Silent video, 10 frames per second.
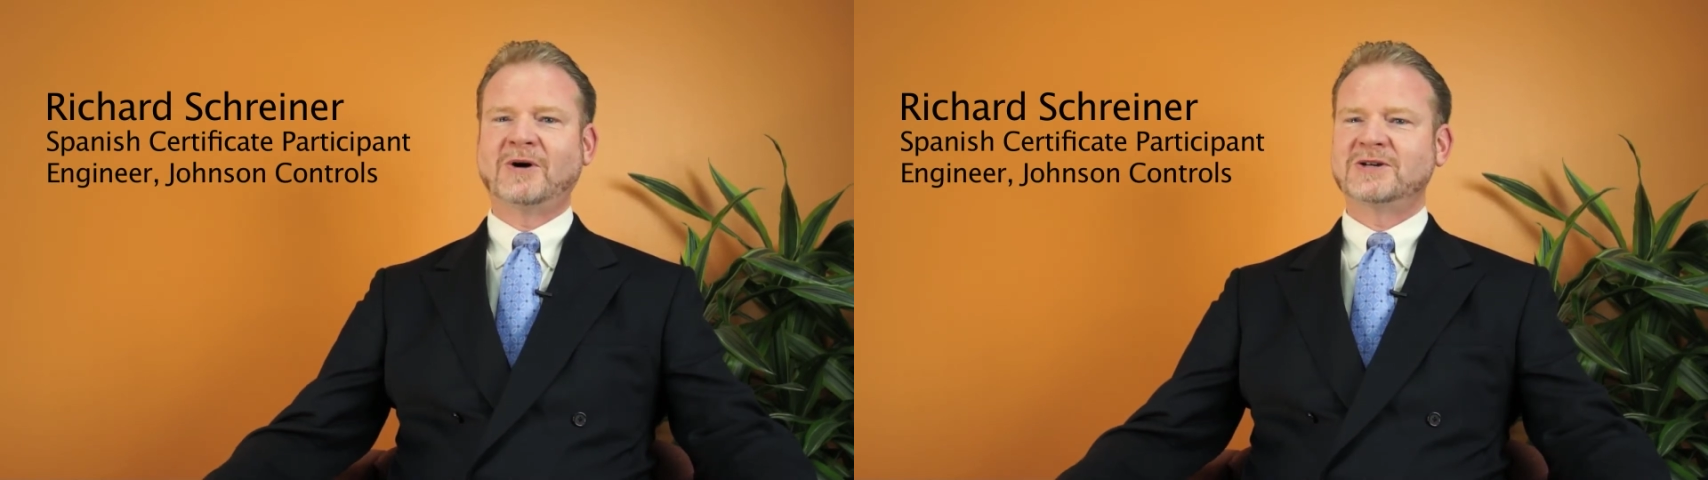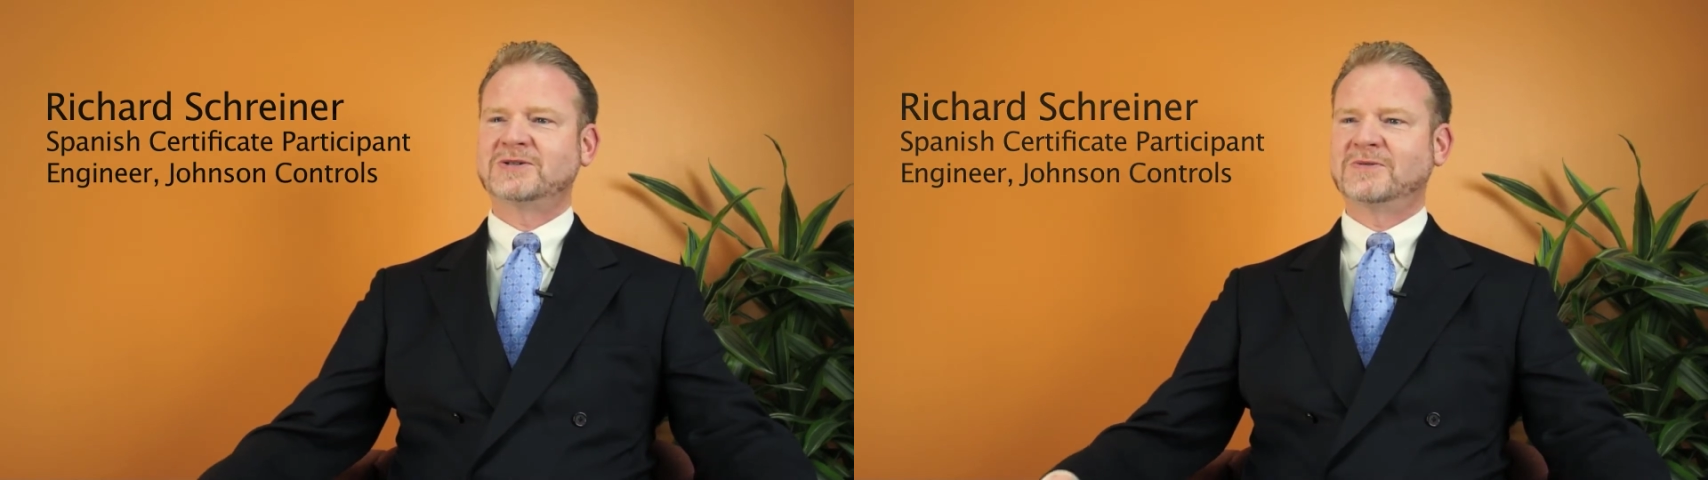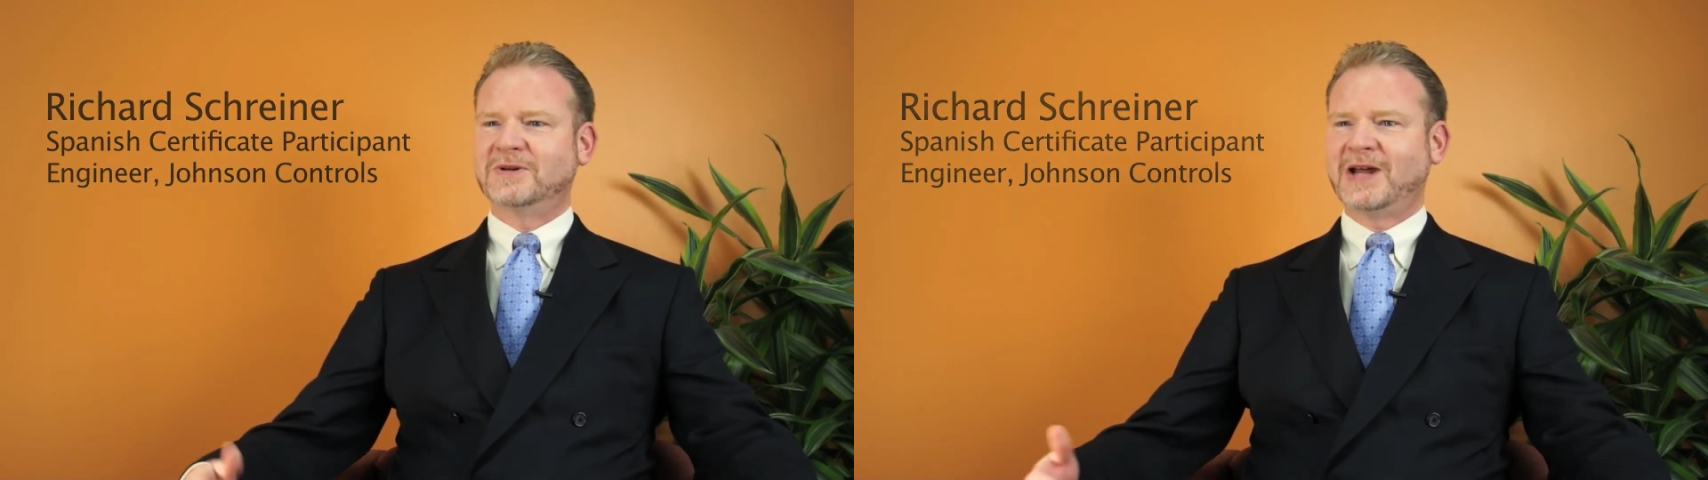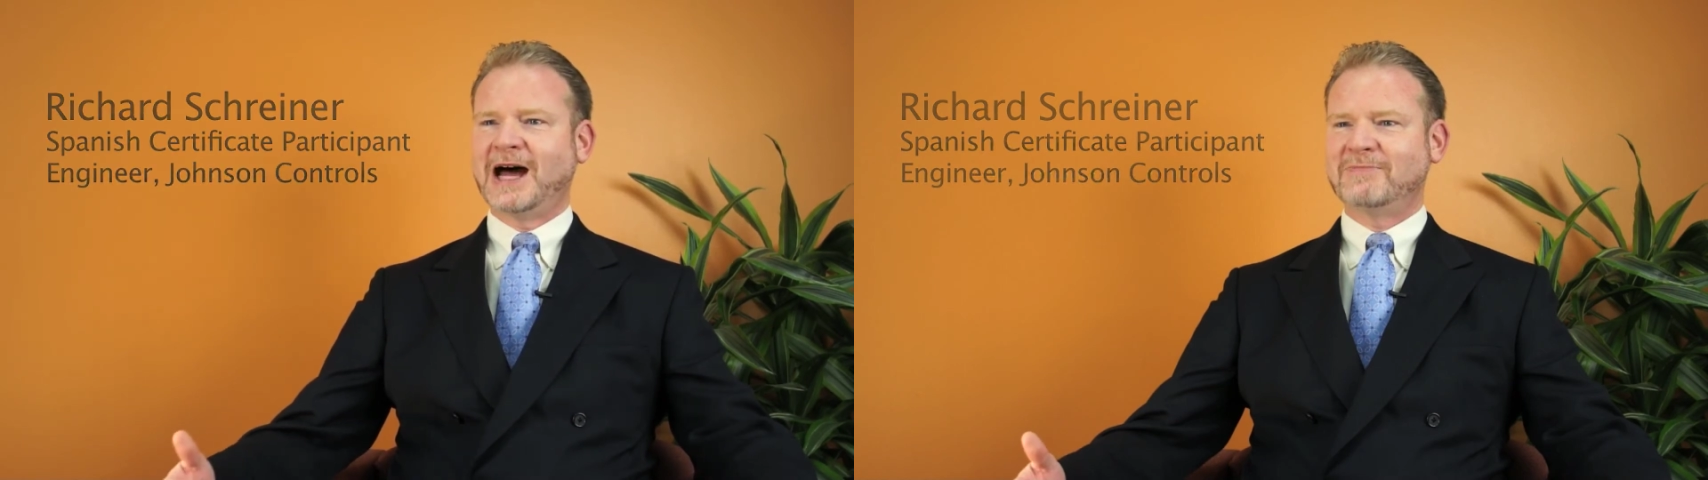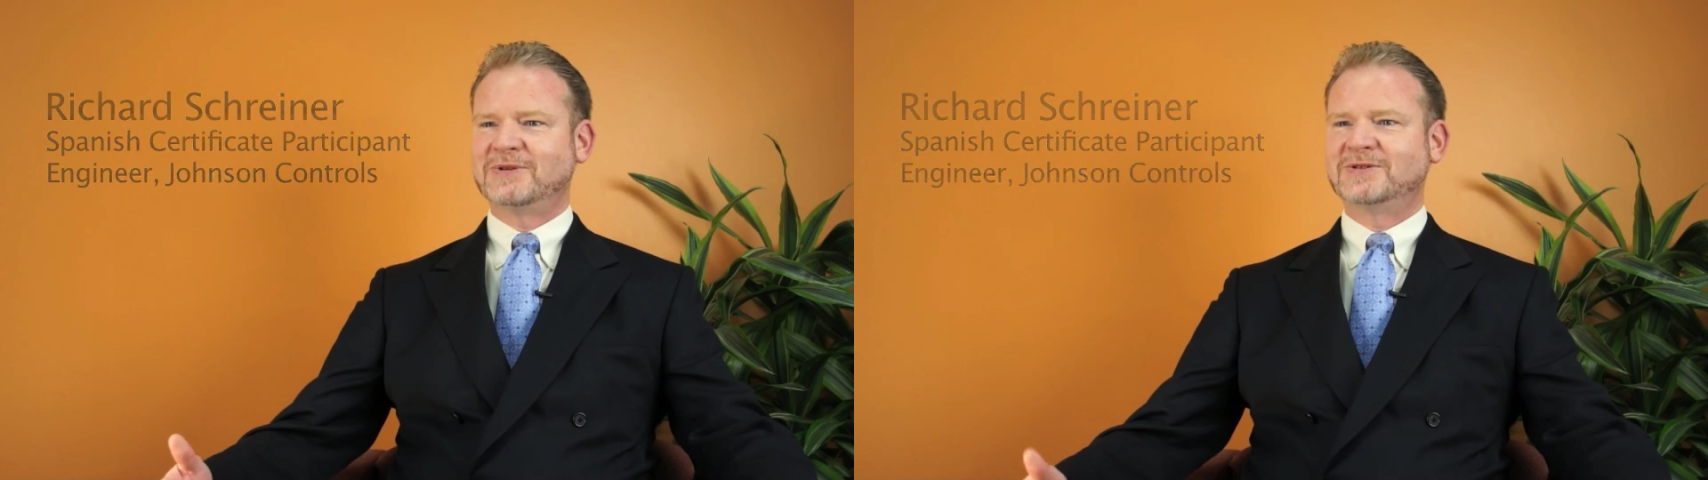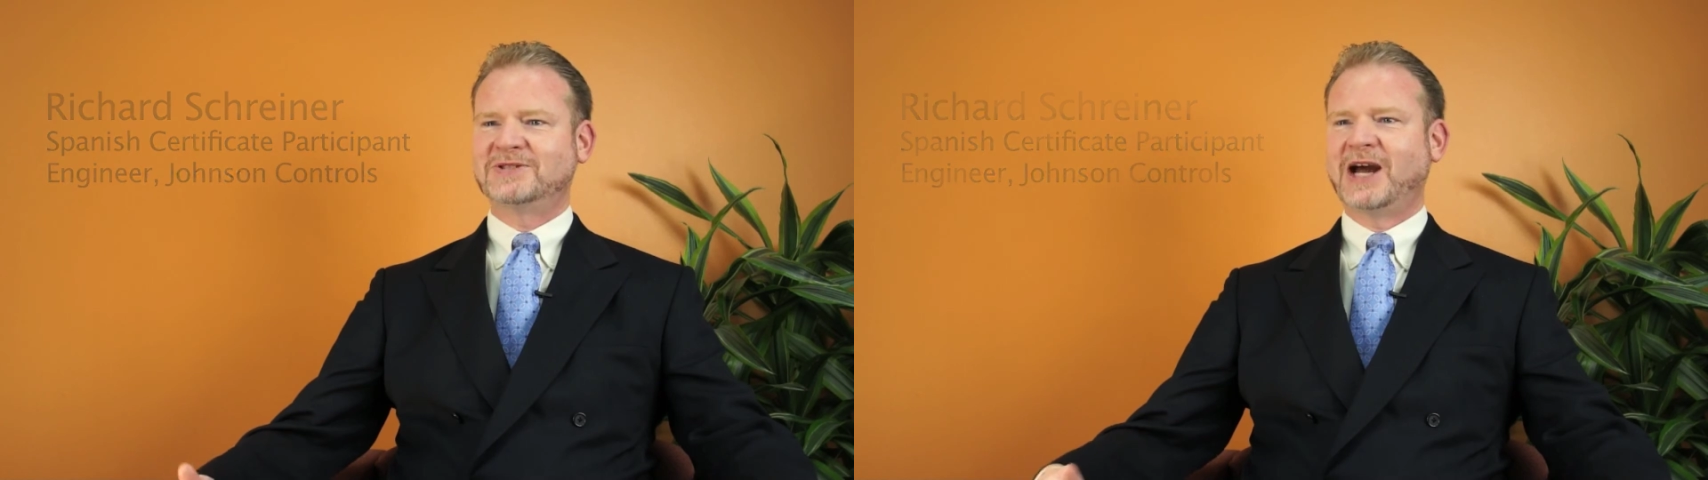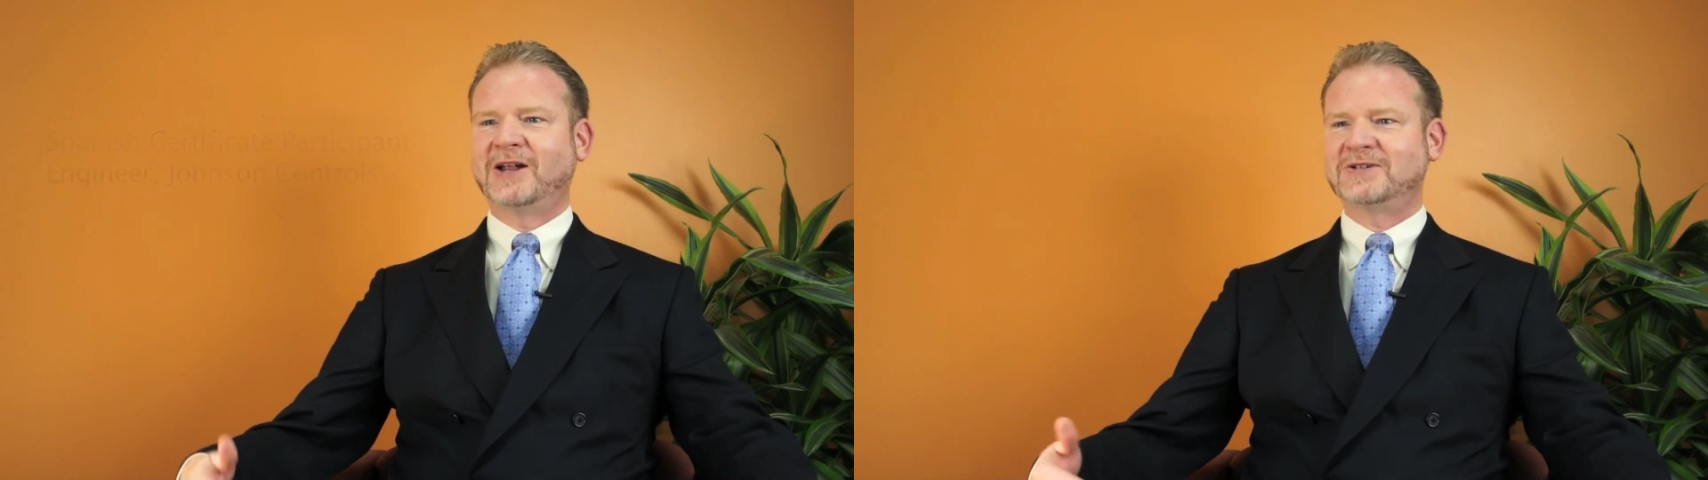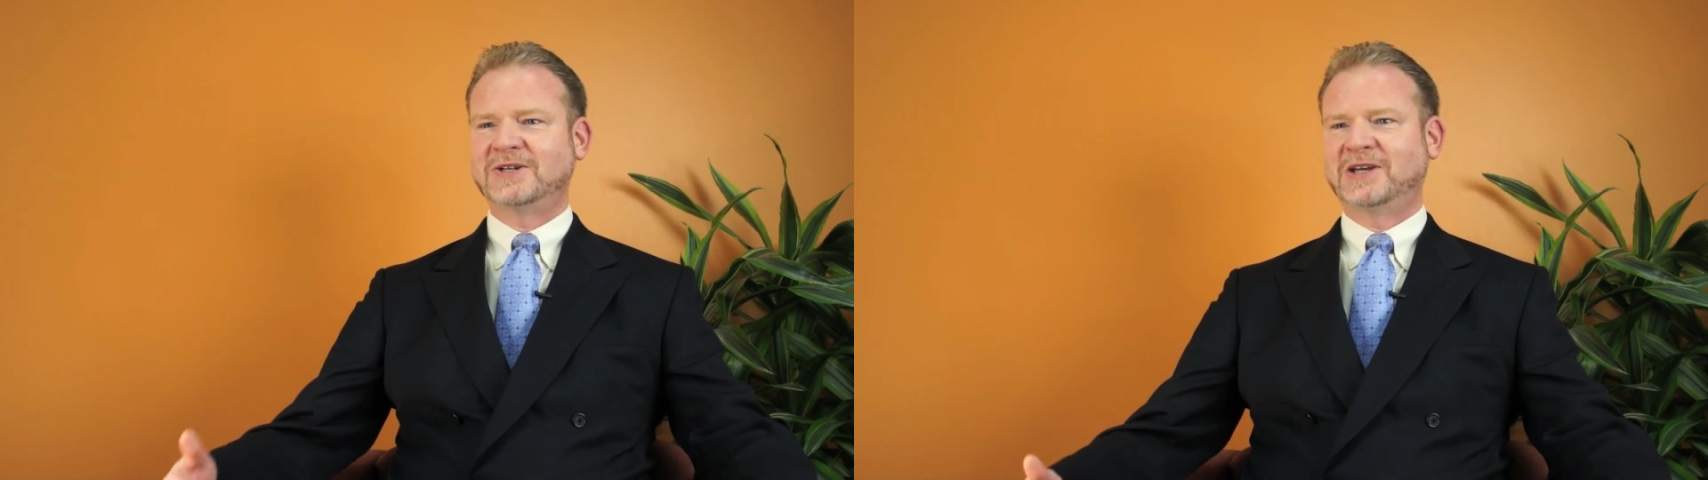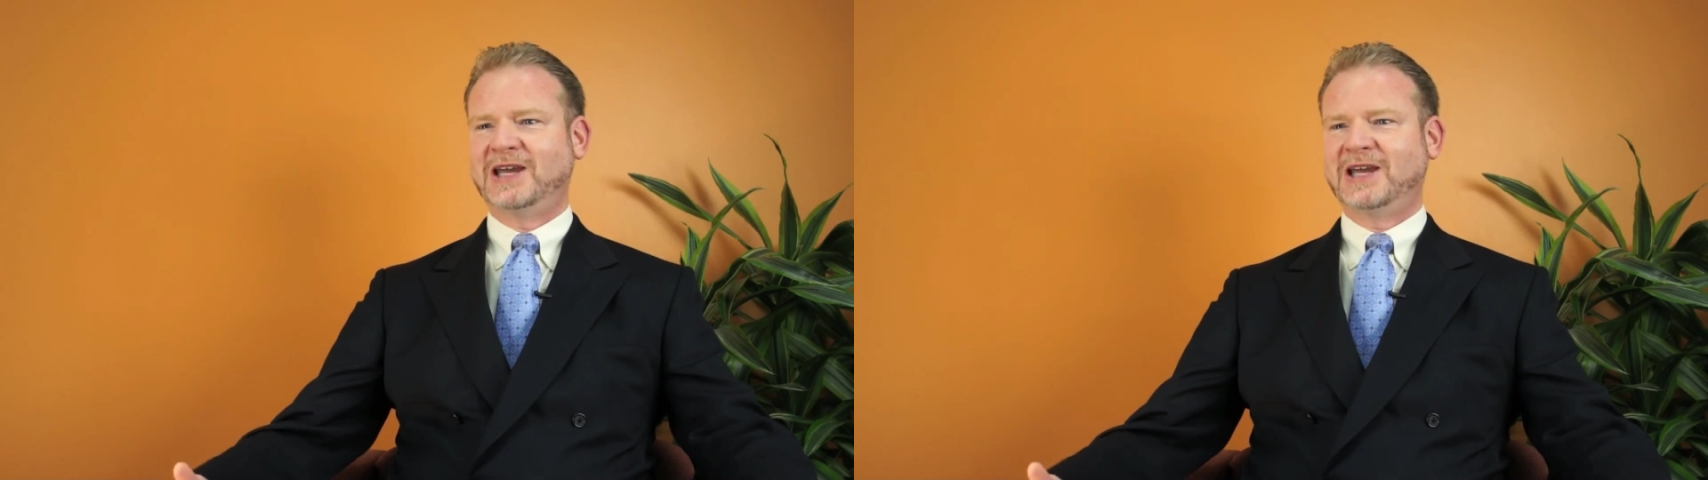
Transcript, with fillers: and one is to adopt challenging